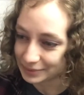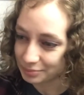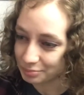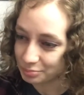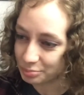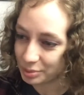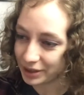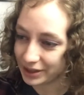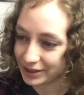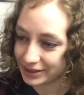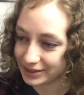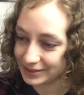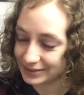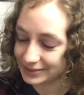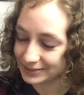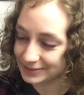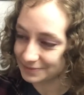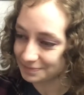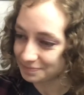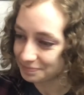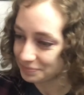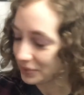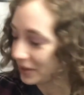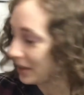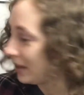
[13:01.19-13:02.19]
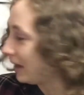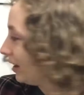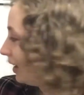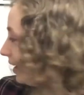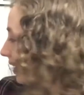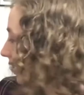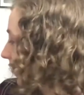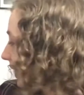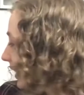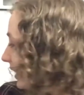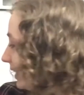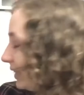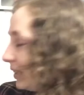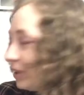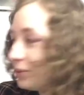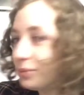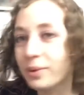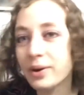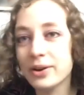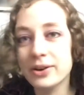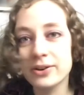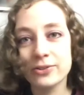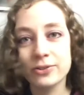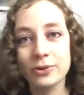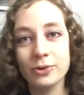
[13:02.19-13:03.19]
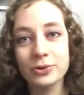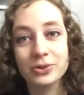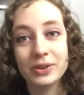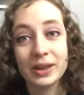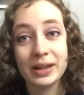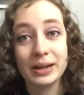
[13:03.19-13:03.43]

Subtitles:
But I need one of those like